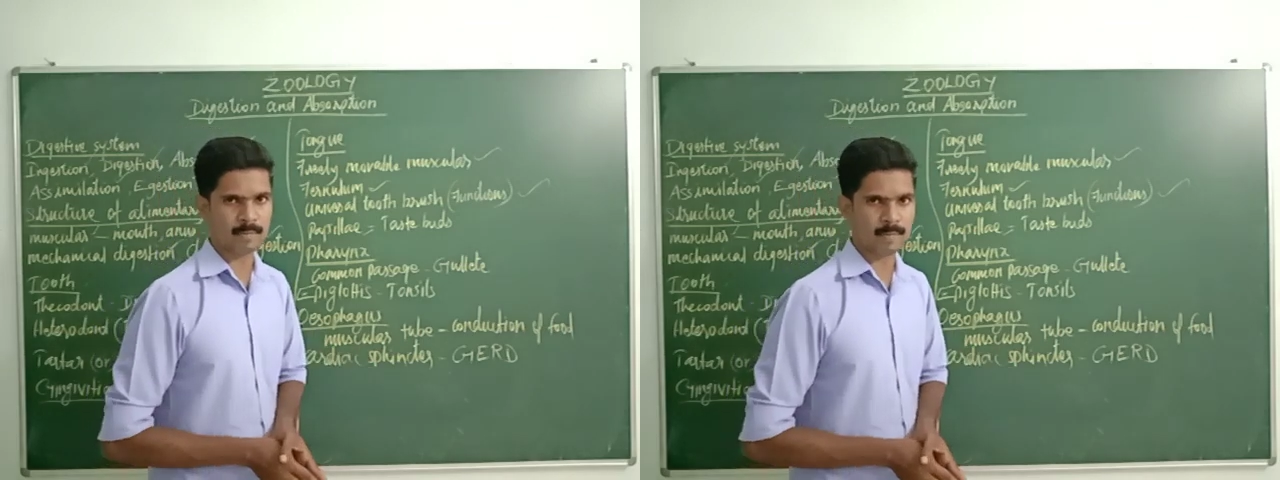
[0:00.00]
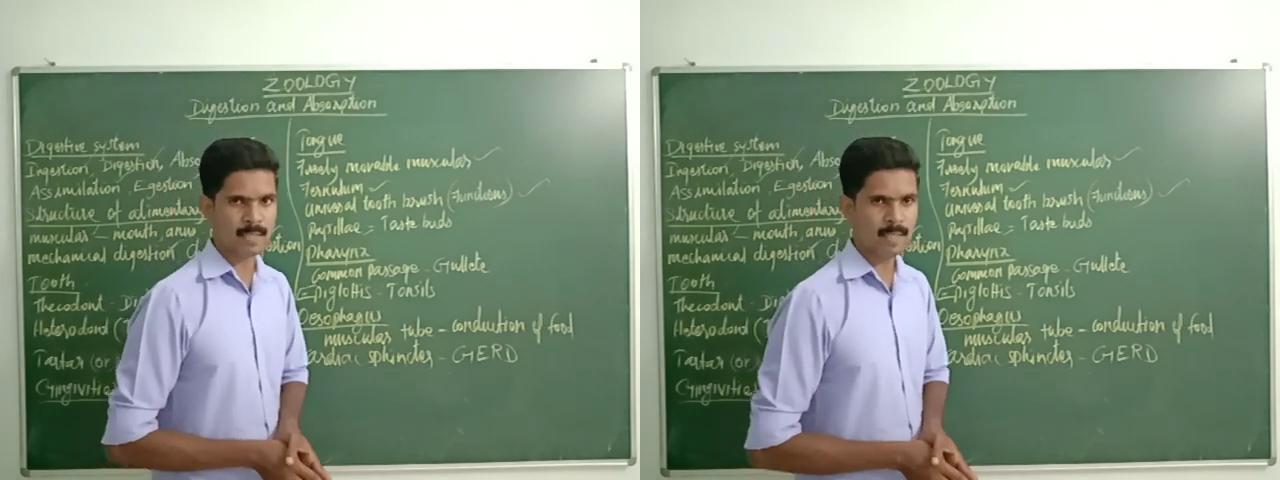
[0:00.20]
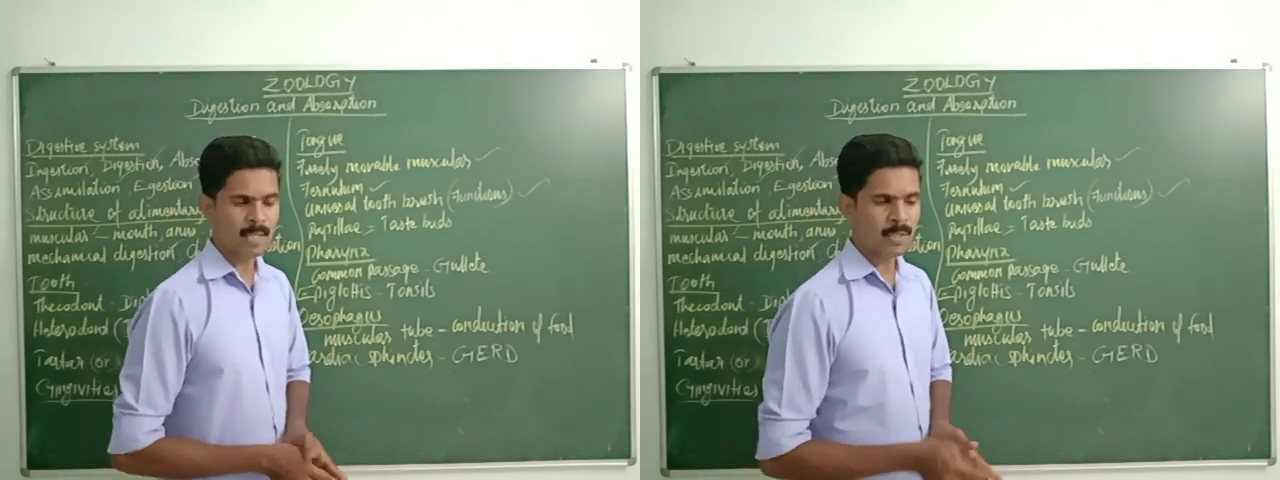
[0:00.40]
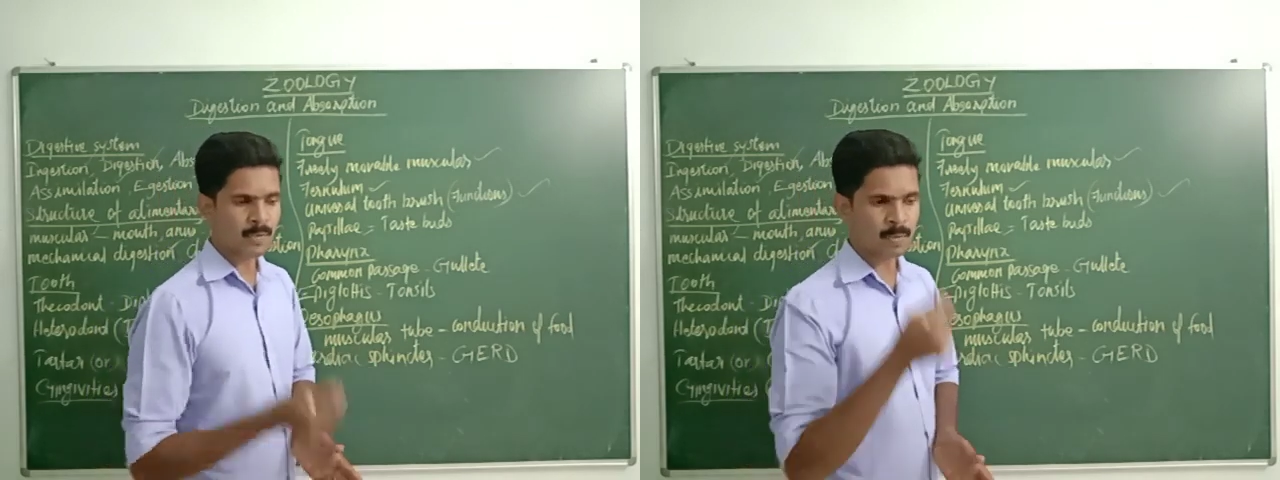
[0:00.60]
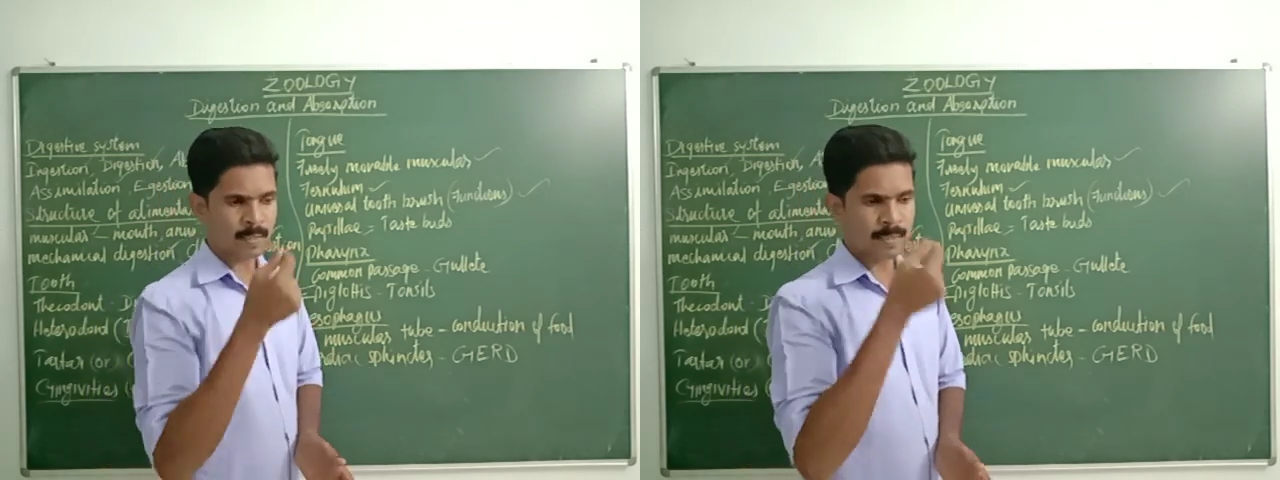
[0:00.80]
Okay.
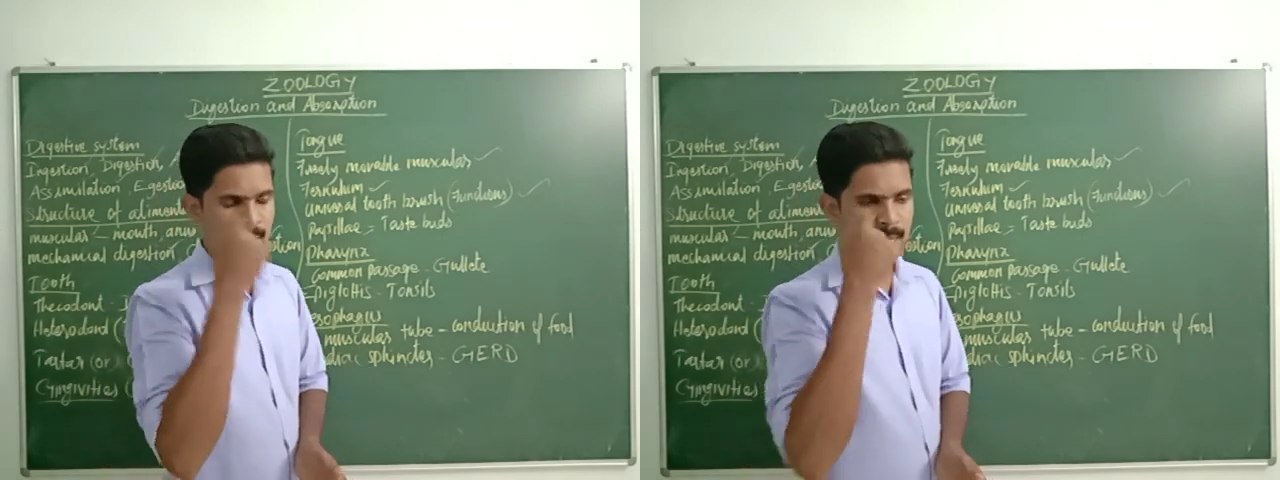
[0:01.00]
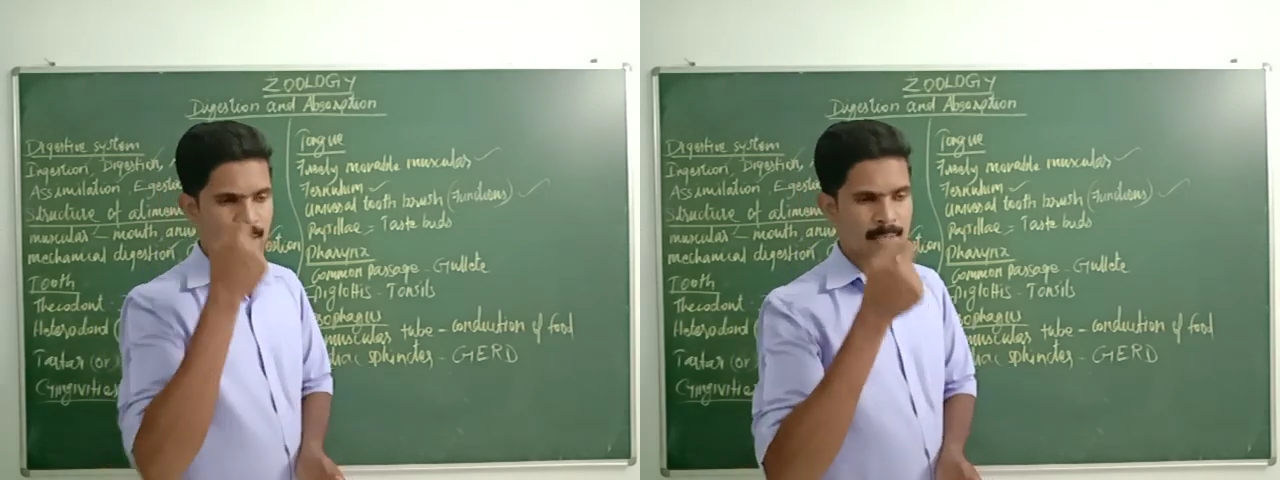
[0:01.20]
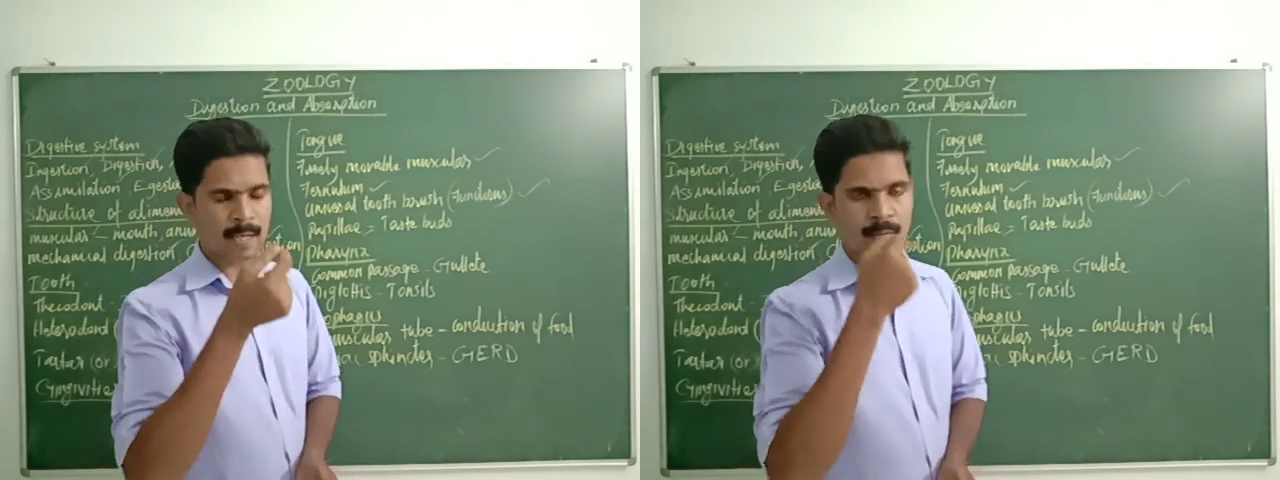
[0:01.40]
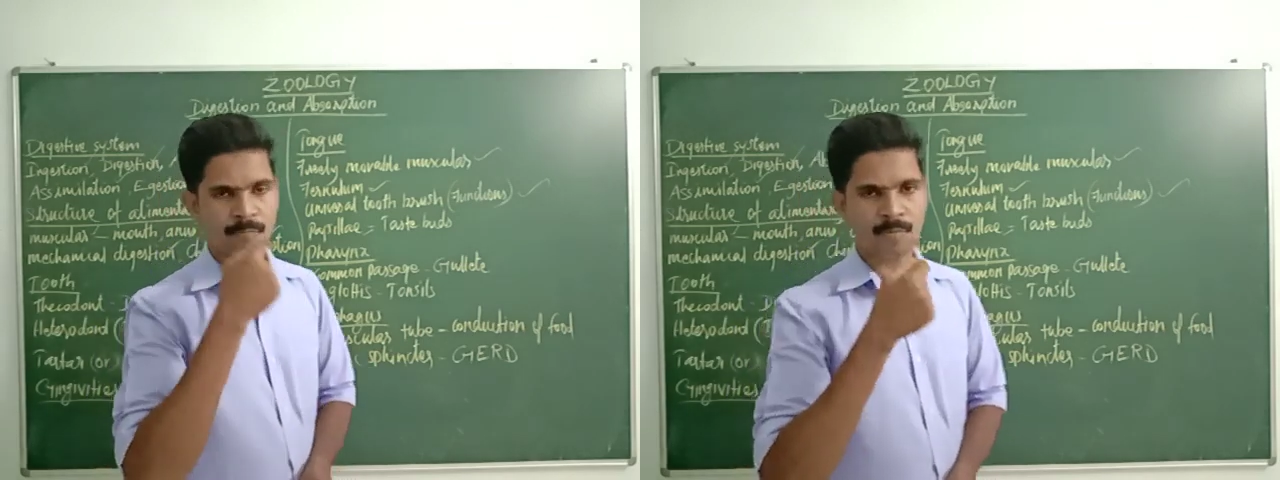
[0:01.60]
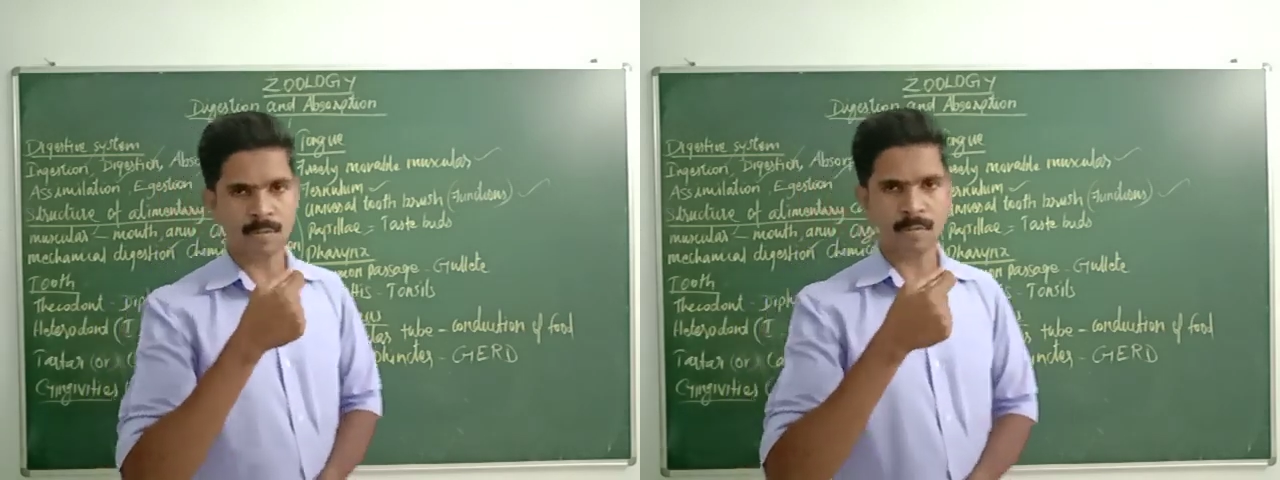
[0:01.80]
So the air and
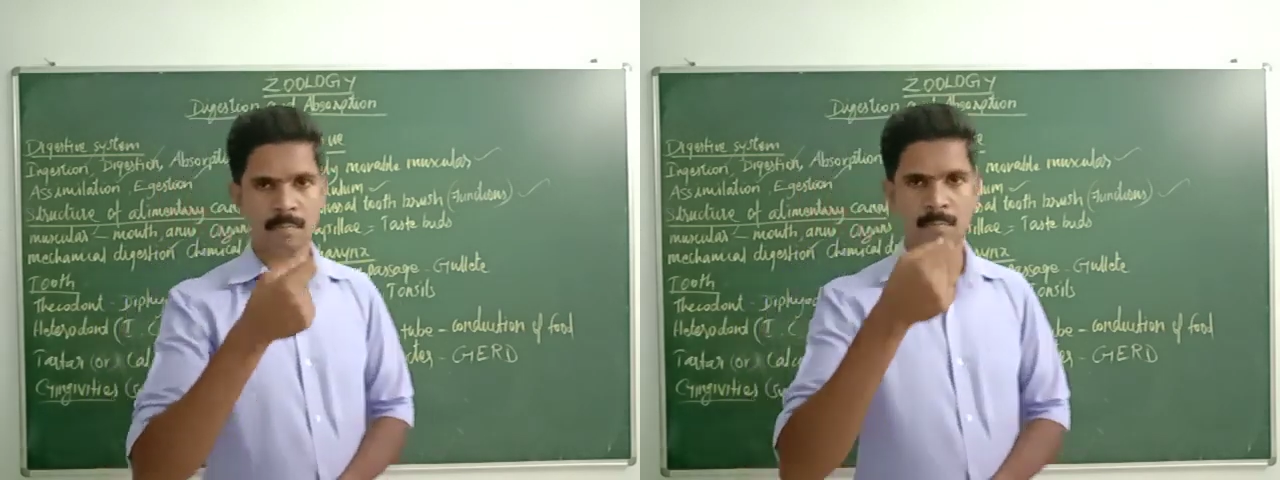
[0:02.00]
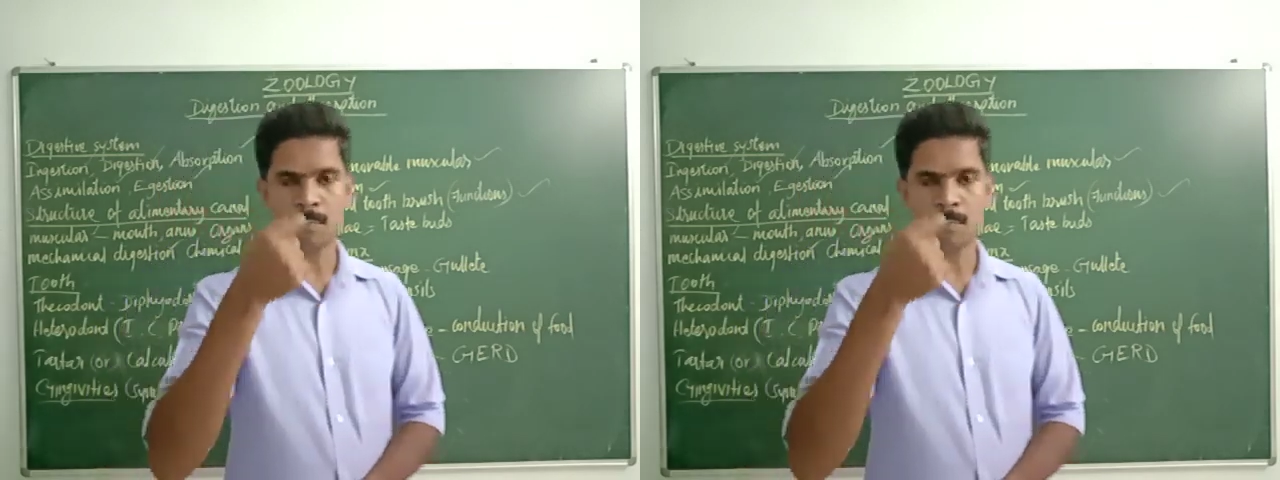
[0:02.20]
food